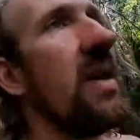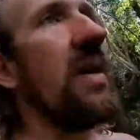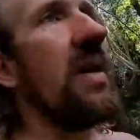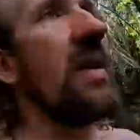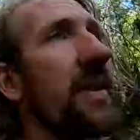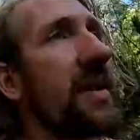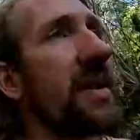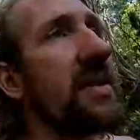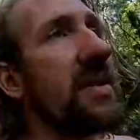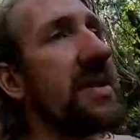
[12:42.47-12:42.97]
I
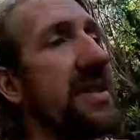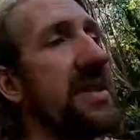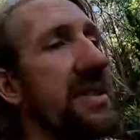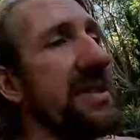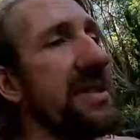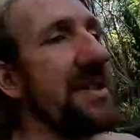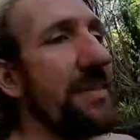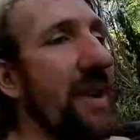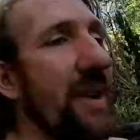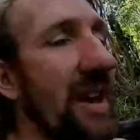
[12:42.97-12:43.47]
think it's
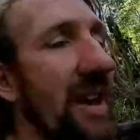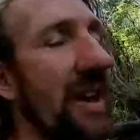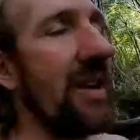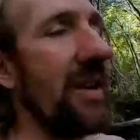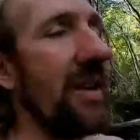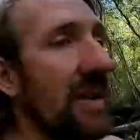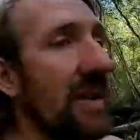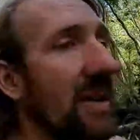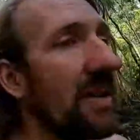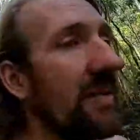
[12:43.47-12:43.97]
just about
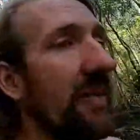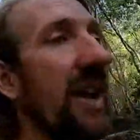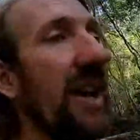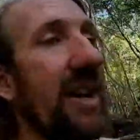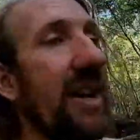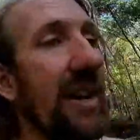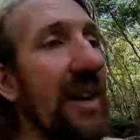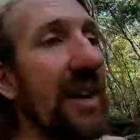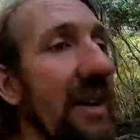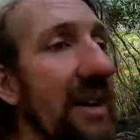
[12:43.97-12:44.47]

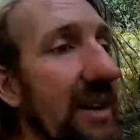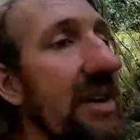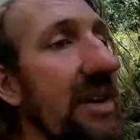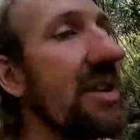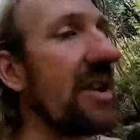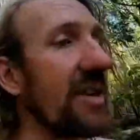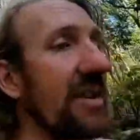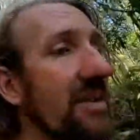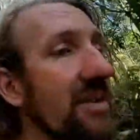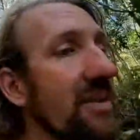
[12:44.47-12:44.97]
being out
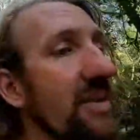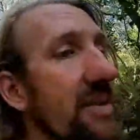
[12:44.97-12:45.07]
here.